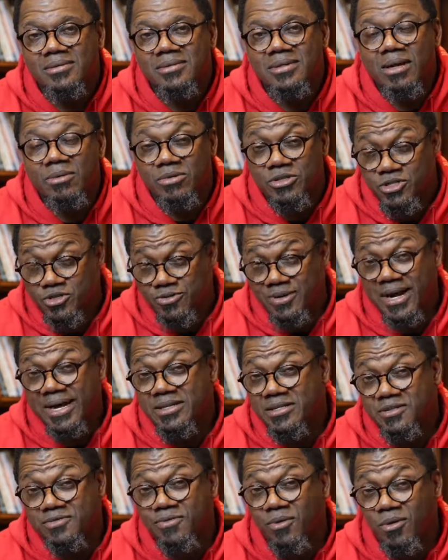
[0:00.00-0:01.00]
that will
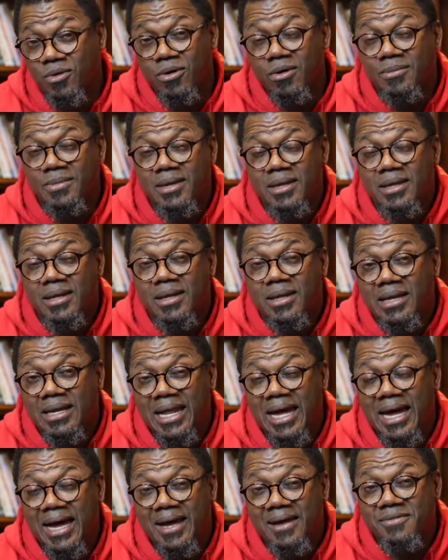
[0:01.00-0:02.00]
transform
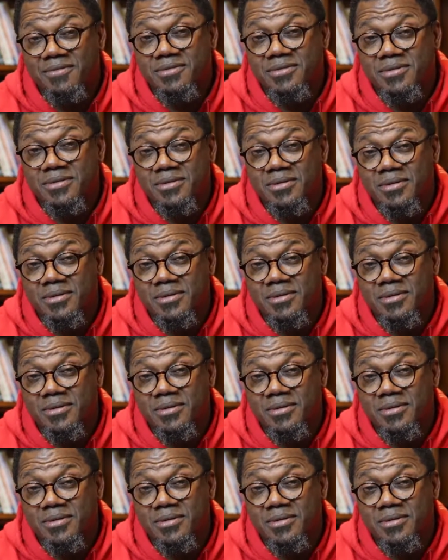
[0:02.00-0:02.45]
lives,